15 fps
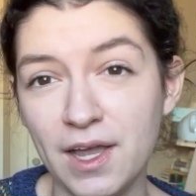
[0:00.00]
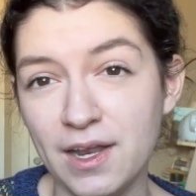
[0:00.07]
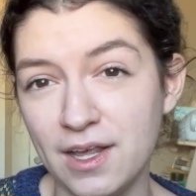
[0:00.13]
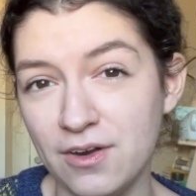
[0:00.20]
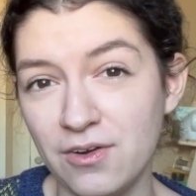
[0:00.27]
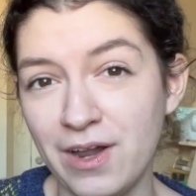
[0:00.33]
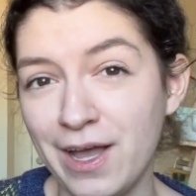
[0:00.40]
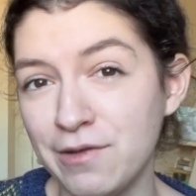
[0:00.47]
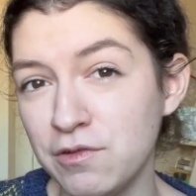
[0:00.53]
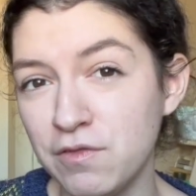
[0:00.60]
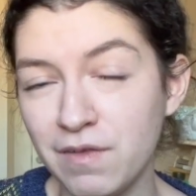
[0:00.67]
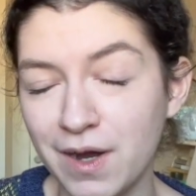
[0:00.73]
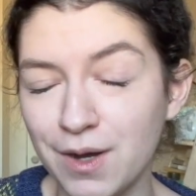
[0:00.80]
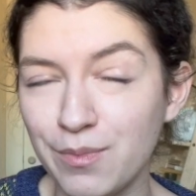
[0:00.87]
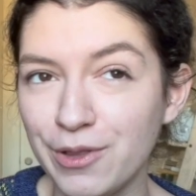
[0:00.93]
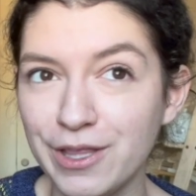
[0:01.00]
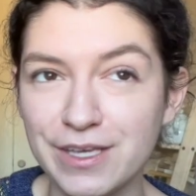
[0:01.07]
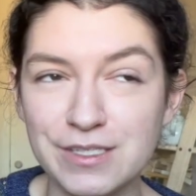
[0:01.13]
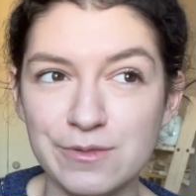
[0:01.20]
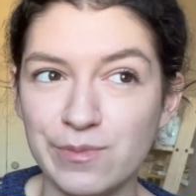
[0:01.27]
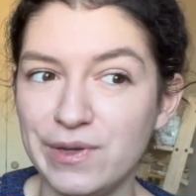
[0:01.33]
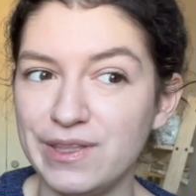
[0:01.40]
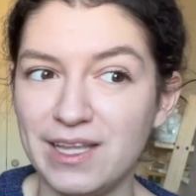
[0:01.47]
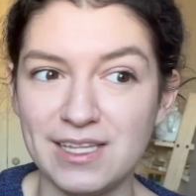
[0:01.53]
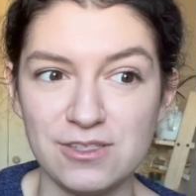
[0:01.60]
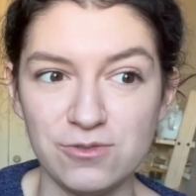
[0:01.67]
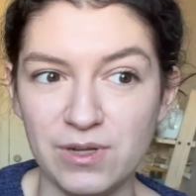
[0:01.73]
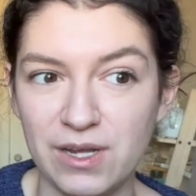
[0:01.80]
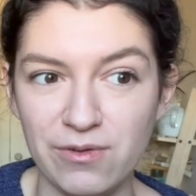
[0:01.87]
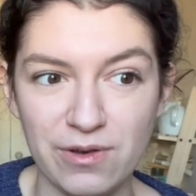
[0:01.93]
I don't have a fireplace, but that's
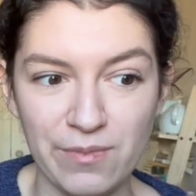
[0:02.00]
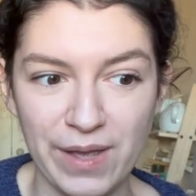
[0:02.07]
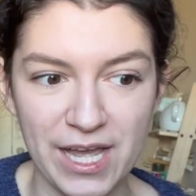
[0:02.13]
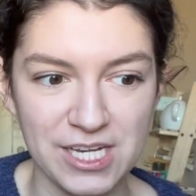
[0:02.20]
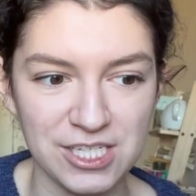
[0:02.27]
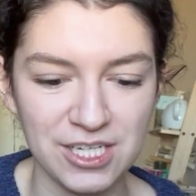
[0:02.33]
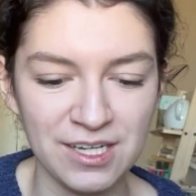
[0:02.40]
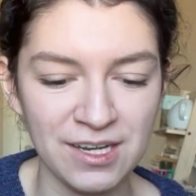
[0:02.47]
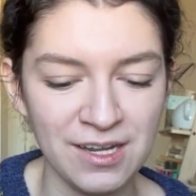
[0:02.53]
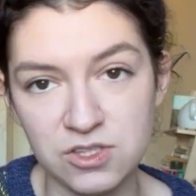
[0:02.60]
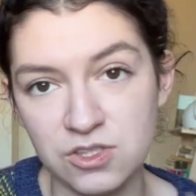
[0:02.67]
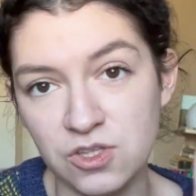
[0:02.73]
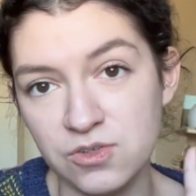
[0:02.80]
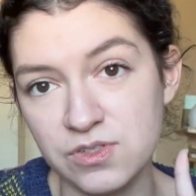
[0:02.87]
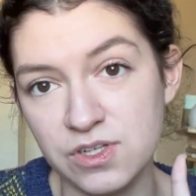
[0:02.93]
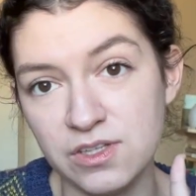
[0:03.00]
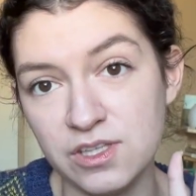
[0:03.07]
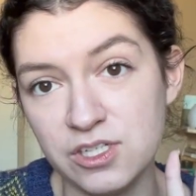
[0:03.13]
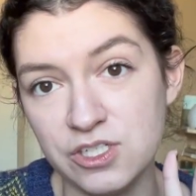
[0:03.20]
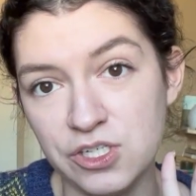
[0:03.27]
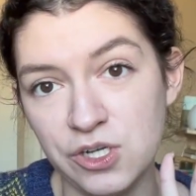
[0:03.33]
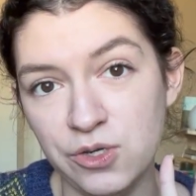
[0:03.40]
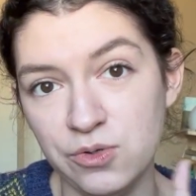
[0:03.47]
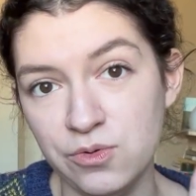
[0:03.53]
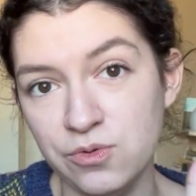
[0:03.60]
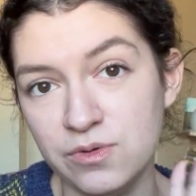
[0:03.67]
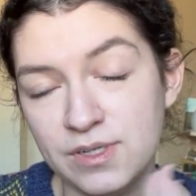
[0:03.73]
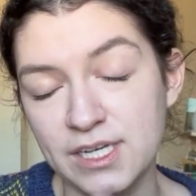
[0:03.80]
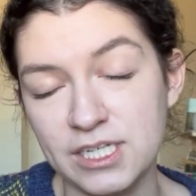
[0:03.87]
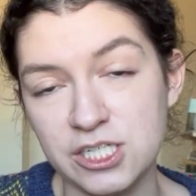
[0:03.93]
what I would imagine. Those are the
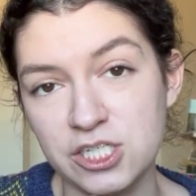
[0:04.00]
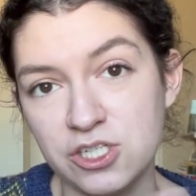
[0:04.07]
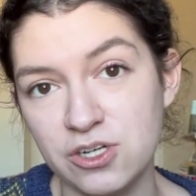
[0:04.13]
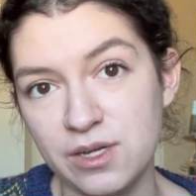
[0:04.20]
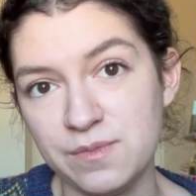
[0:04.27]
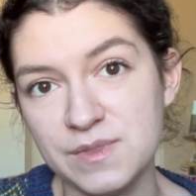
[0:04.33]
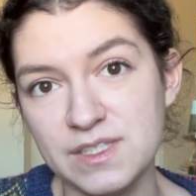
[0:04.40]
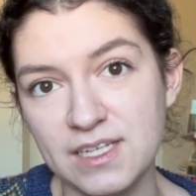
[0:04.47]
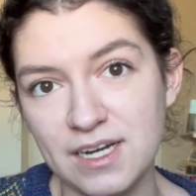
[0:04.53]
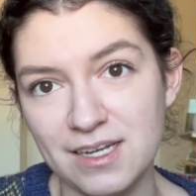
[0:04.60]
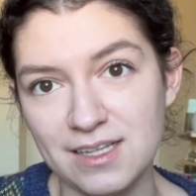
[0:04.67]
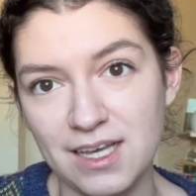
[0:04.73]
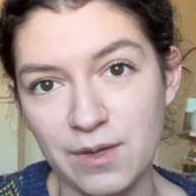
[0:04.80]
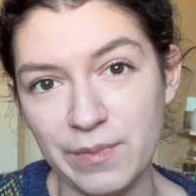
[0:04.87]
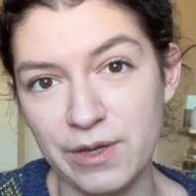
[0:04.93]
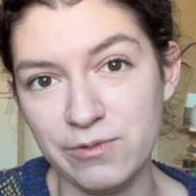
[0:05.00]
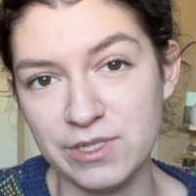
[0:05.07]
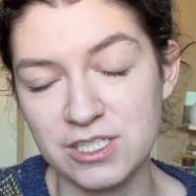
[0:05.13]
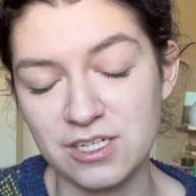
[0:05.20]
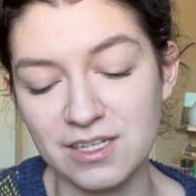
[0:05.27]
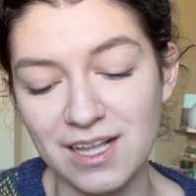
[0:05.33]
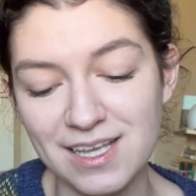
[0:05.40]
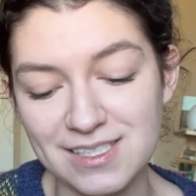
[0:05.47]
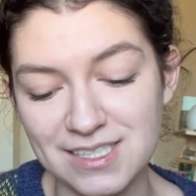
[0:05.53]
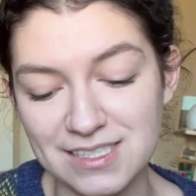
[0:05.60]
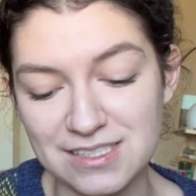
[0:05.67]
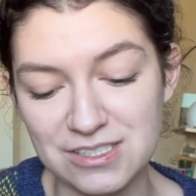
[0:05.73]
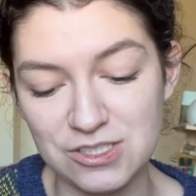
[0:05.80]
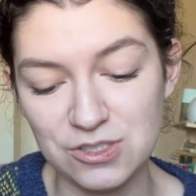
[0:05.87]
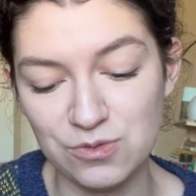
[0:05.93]
two extremes that I like my winter classics
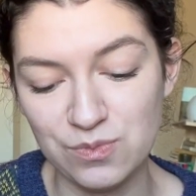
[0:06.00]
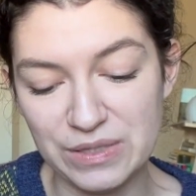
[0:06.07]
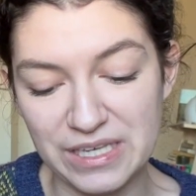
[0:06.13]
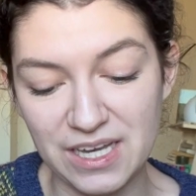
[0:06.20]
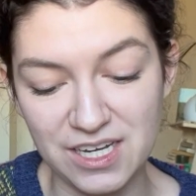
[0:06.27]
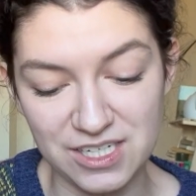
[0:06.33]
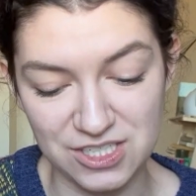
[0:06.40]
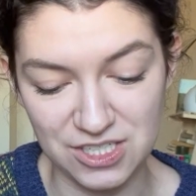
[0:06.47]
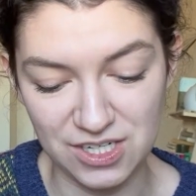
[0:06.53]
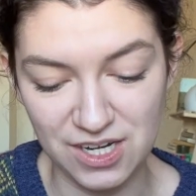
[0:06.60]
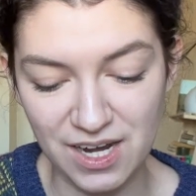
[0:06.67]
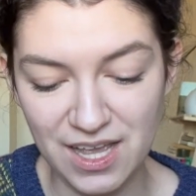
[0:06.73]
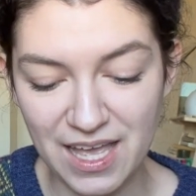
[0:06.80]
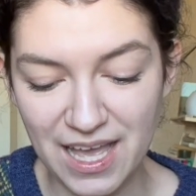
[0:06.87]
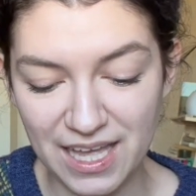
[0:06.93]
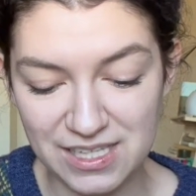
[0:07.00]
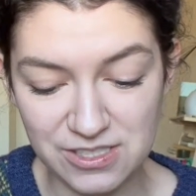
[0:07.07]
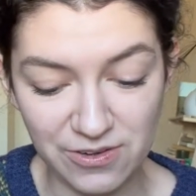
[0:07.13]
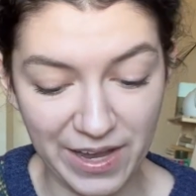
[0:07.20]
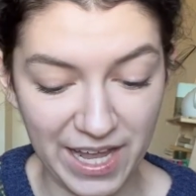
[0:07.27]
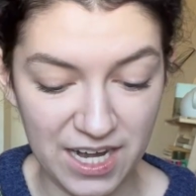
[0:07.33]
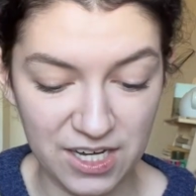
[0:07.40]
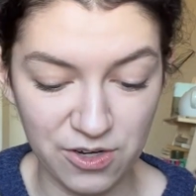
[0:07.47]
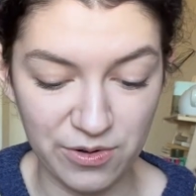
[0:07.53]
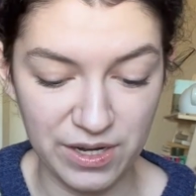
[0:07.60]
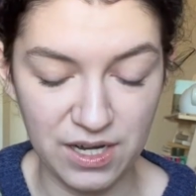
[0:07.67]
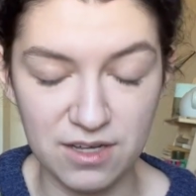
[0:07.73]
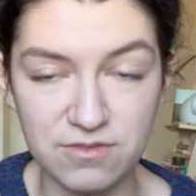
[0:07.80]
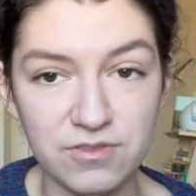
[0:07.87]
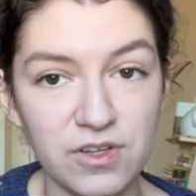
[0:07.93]
to be under. And so Anna
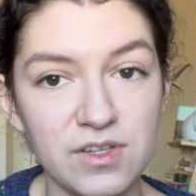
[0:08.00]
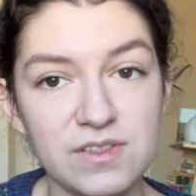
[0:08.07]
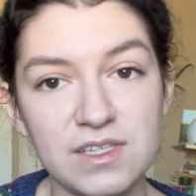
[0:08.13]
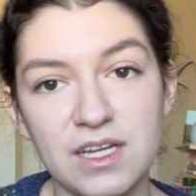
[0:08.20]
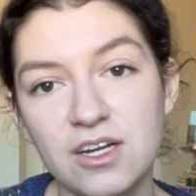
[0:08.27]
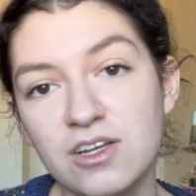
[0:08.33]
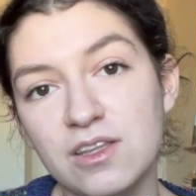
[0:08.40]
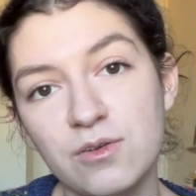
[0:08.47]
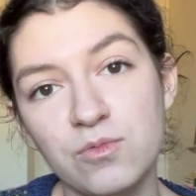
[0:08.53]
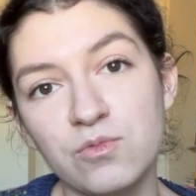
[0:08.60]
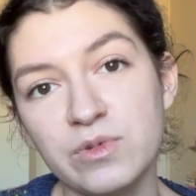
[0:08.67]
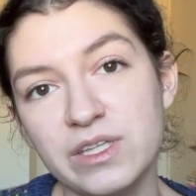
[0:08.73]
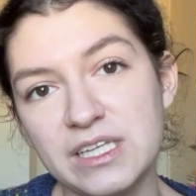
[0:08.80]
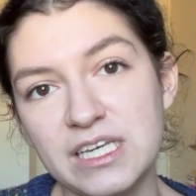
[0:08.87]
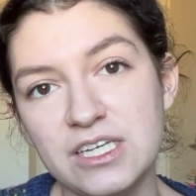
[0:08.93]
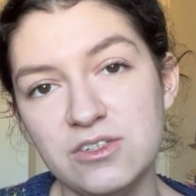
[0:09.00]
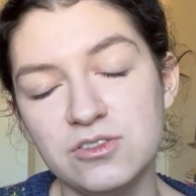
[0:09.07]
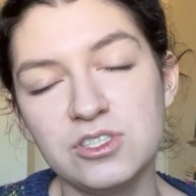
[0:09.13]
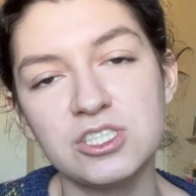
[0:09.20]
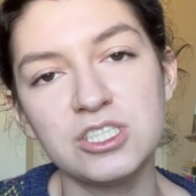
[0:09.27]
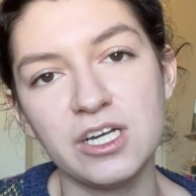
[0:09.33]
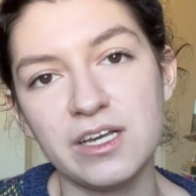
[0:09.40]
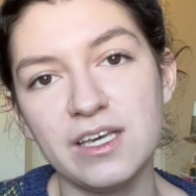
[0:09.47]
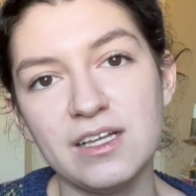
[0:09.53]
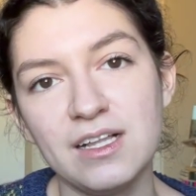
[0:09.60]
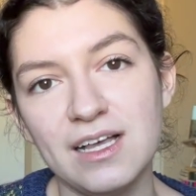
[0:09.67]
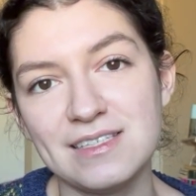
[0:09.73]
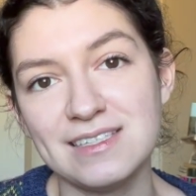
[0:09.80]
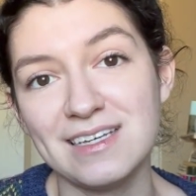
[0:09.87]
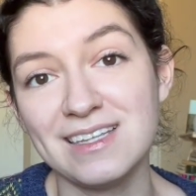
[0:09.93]
Karenina falls under the really huge chunky
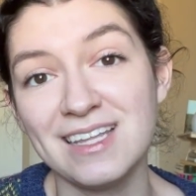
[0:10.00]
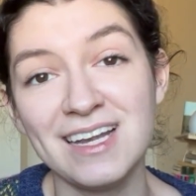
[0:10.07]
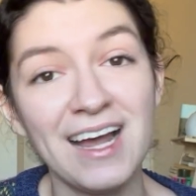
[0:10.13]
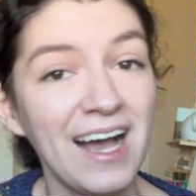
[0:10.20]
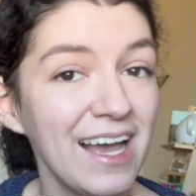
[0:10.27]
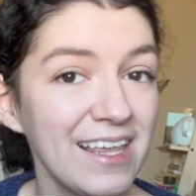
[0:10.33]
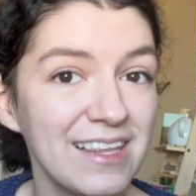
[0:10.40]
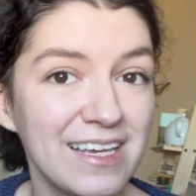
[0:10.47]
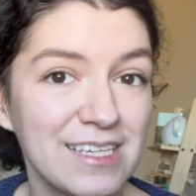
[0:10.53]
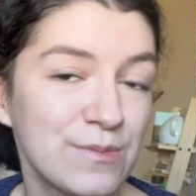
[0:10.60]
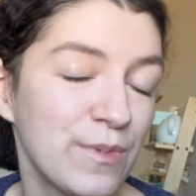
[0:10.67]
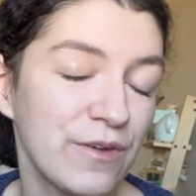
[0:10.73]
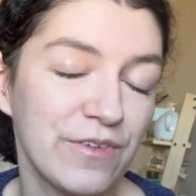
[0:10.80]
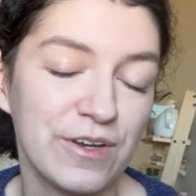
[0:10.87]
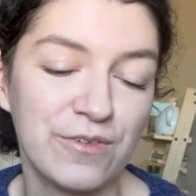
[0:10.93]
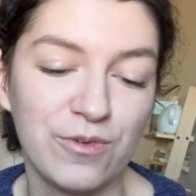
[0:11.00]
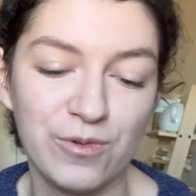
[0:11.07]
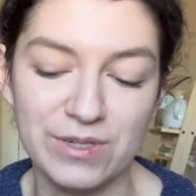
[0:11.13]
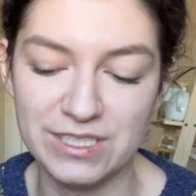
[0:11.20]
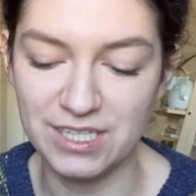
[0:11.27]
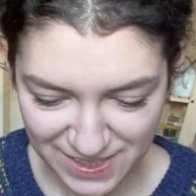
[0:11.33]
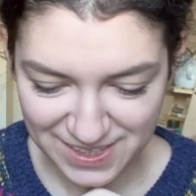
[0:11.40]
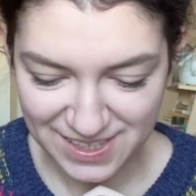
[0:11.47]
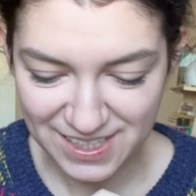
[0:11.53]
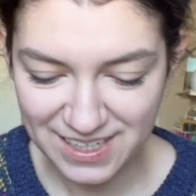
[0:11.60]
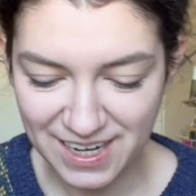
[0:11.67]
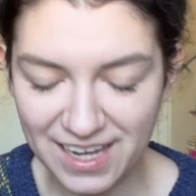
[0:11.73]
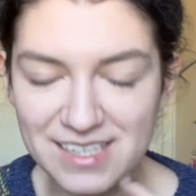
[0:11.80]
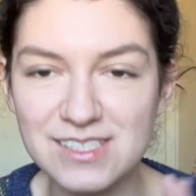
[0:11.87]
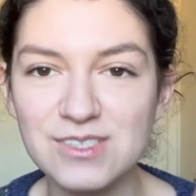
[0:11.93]
classic that I think is perfect for winter. The
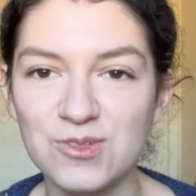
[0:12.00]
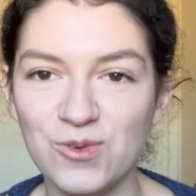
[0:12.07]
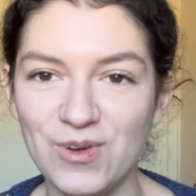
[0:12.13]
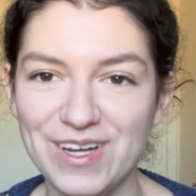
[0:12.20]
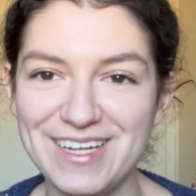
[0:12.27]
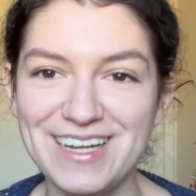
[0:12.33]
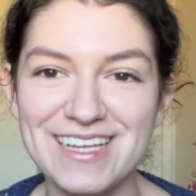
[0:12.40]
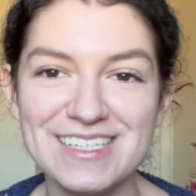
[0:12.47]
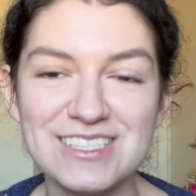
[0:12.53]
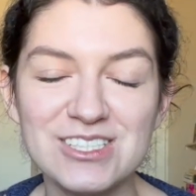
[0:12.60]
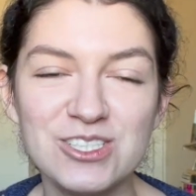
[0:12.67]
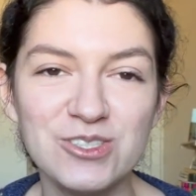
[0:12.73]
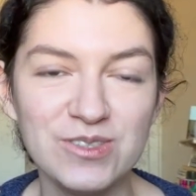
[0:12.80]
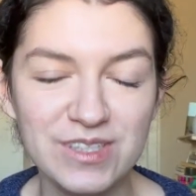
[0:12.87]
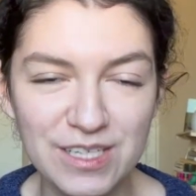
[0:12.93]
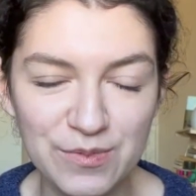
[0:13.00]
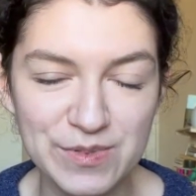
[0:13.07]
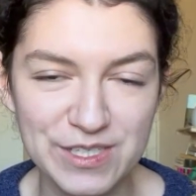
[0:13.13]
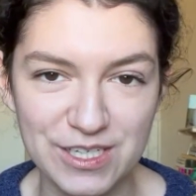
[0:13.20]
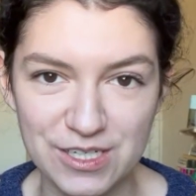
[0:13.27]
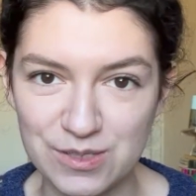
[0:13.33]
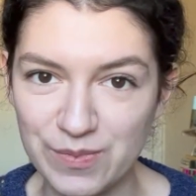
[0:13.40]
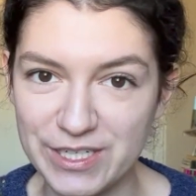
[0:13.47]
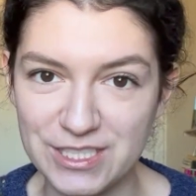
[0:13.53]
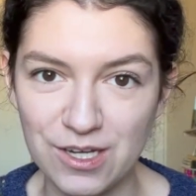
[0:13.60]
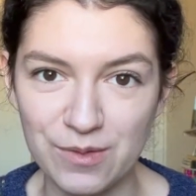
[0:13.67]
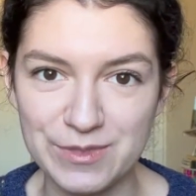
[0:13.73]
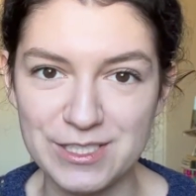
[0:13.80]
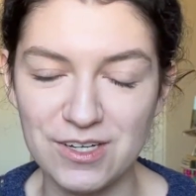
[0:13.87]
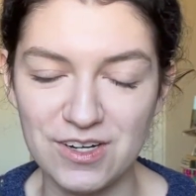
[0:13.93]
next one is Jude the Obscure by
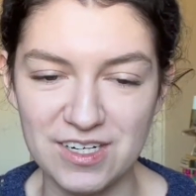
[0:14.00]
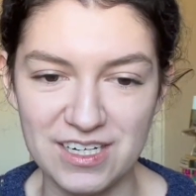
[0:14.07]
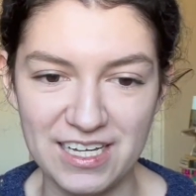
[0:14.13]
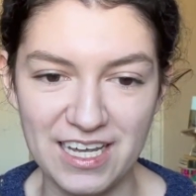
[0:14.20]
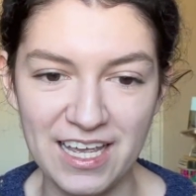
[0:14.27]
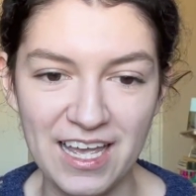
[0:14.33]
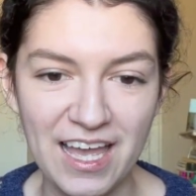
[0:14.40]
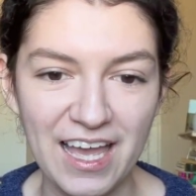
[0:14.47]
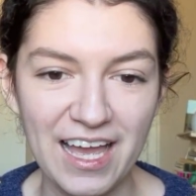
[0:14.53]
Thomas Hardy.